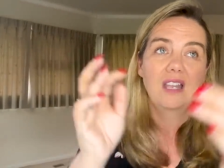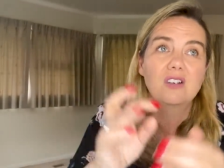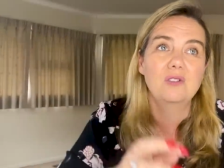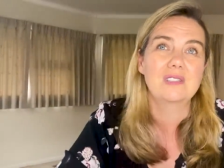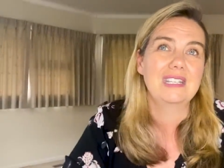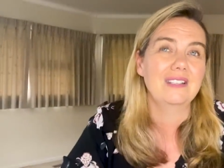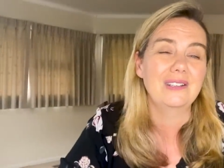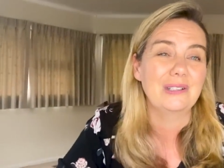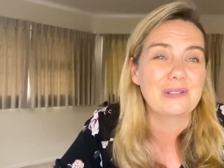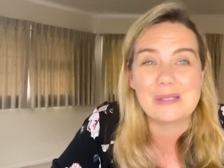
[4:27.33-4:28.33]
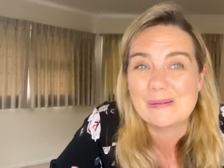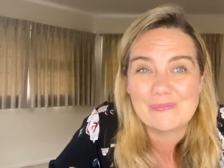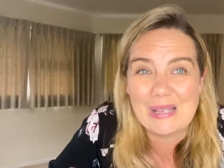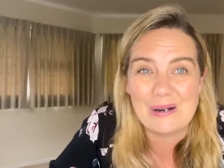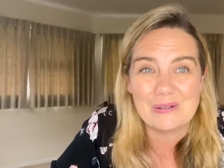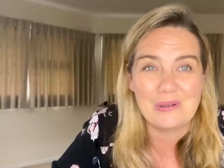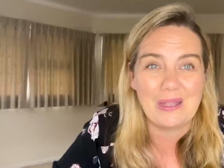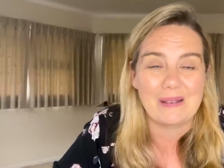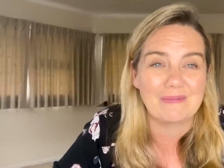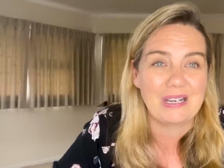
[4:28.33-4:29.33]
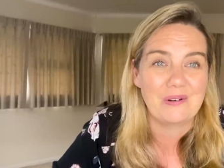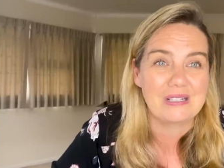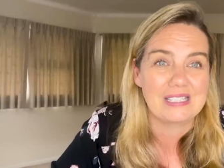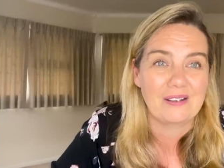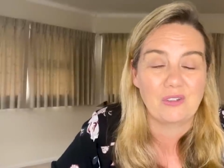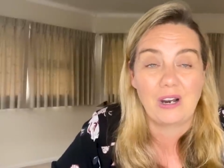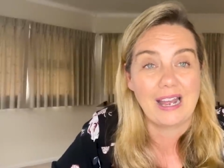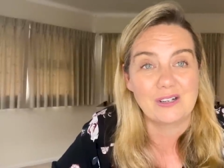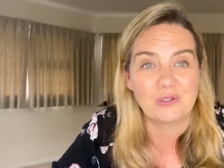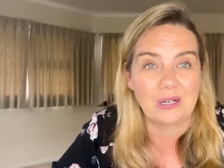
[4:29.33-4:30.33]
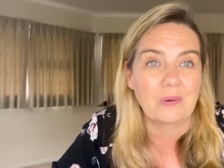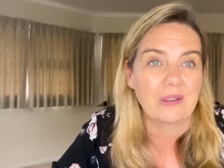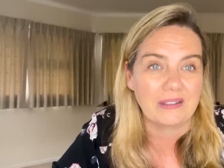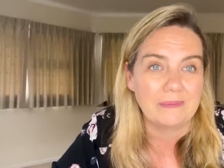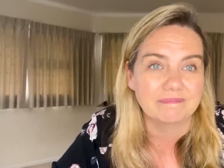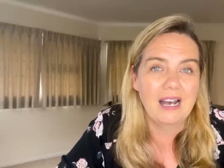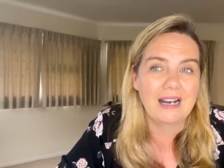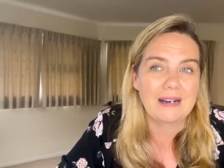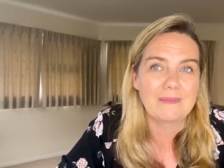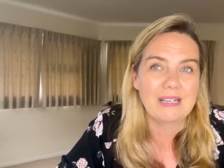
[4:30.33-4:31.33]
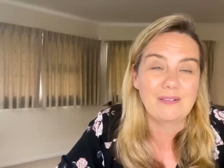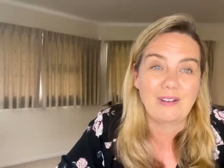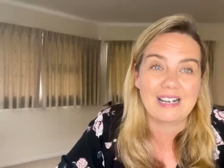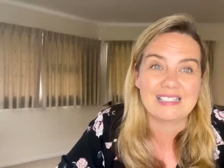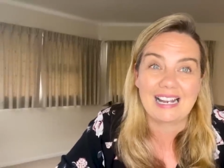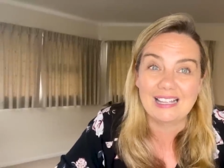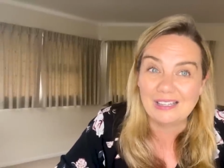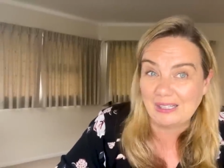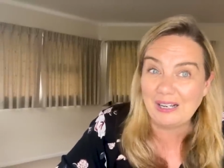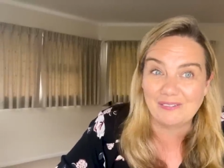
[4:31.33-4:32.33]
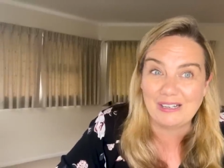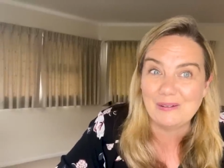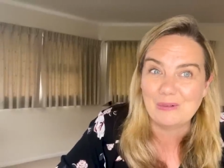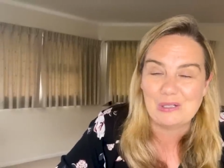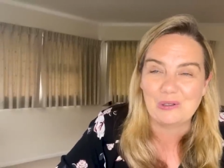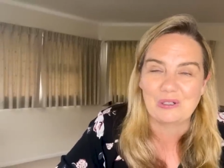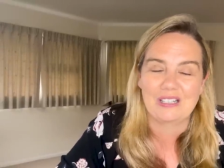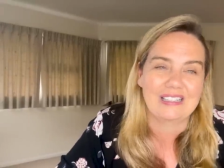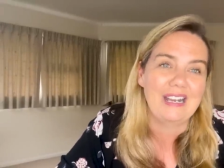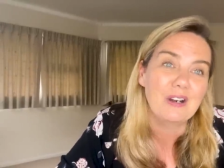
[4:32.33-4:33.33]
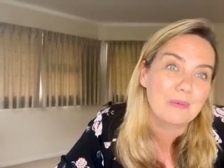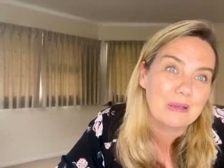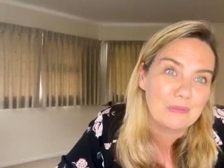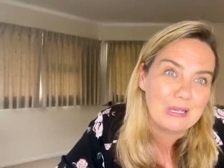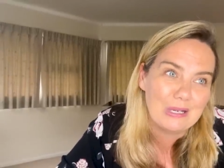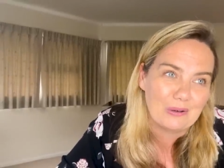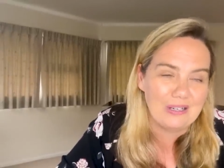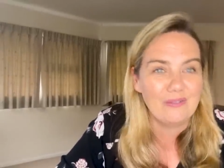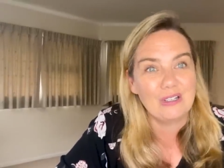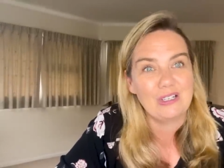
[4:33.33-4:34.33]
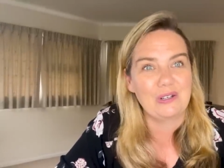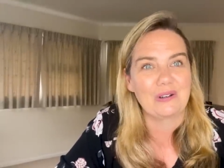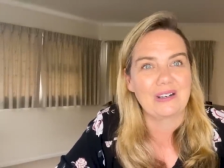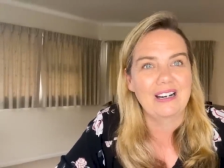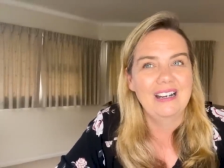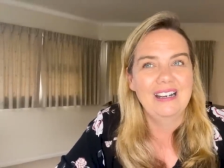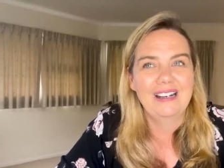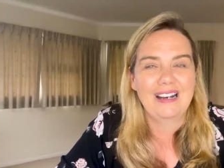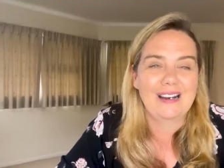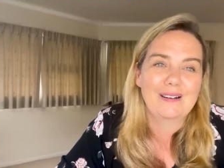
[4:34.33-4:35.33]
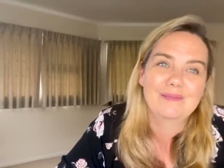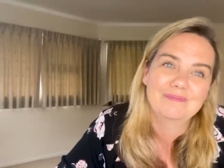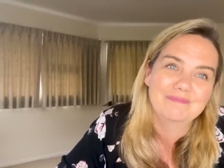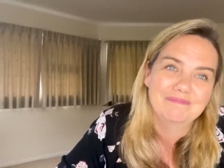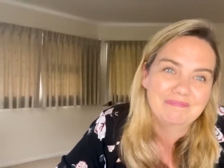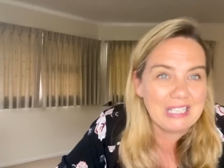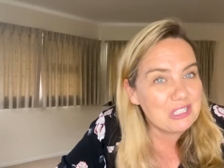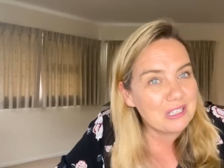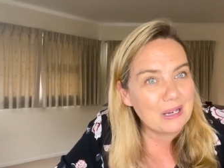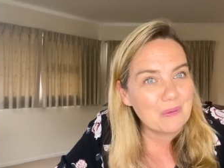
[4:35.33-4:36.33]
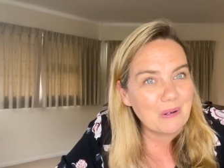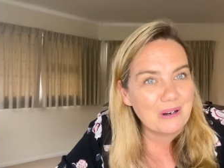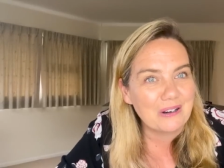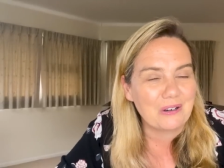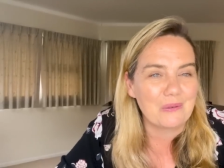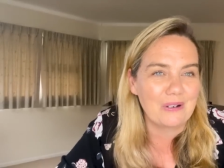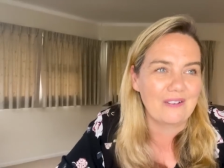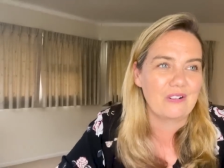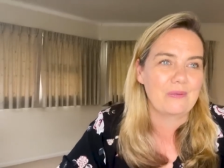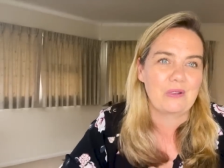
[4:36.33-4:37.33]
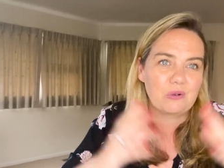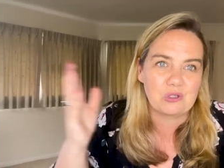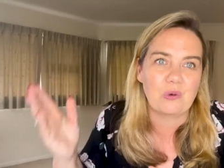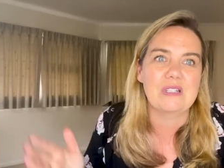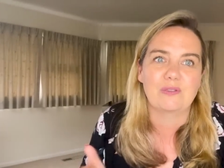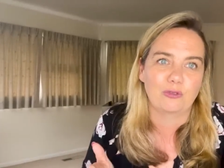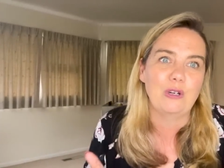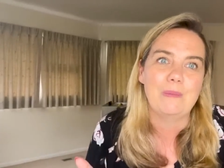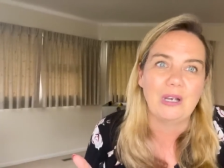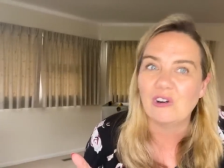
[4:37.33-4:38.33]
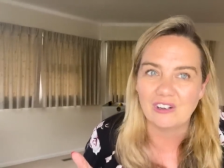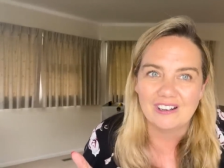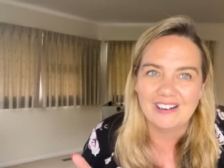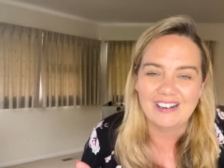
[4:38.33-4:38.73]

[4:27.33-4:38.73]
New Zealanders, they don't do that. They always have their hot drink with them. In fact, I love it when you go to like the Airbnb or even your kitchen at work or wherever, there's always free milk.